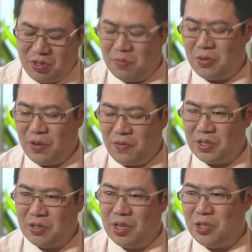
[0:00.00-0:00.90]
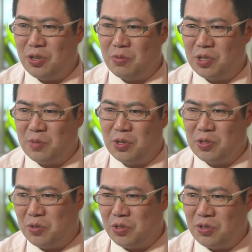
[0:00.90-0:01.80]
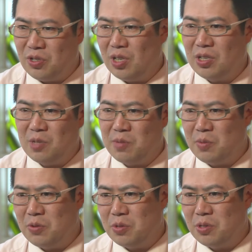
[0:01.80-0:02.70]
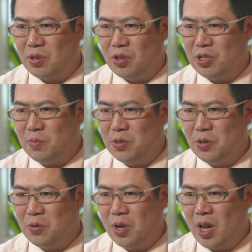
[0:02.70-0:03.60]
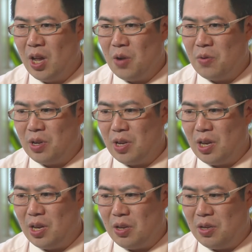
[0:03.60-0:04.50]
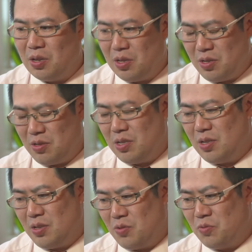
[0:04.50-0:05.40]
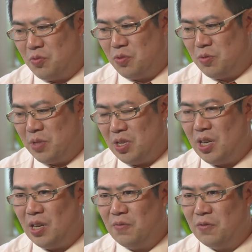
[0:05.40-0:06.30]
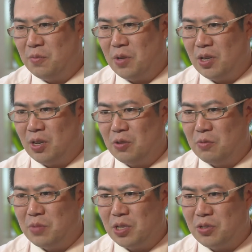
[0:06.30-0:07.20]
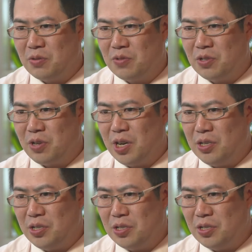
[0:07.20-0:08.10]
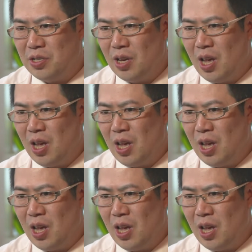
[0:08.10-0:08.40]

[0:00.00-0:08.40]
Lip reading: previous knee-jerk response was to send these people into hospital where they would be cared for by a whole bunch of strangers,